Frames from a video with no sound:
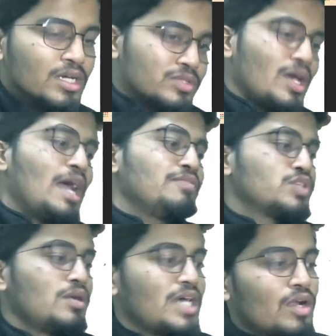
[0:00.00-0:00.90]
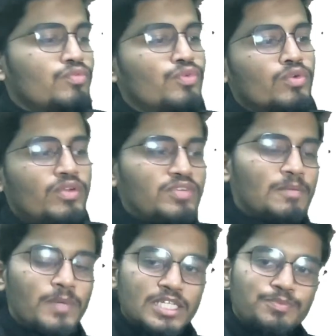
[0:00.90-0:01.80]
So I have solved around
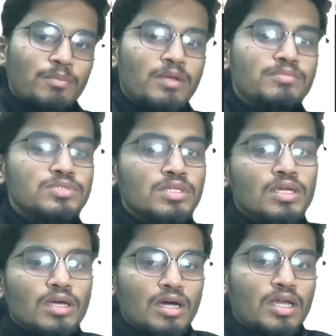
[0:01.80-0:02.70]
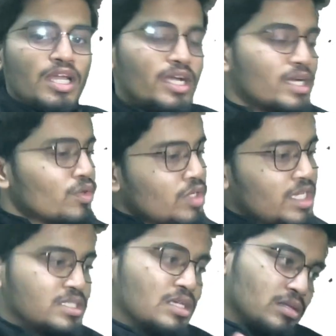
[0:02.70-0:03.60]
450 plus problems related to
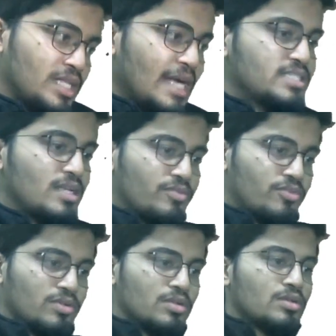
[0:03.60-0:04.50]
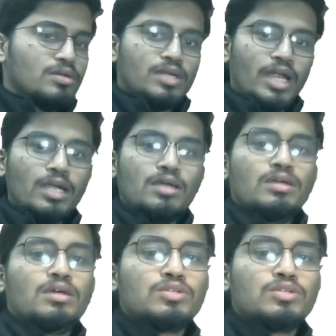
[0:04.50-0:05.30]
DSA. That's enough, right?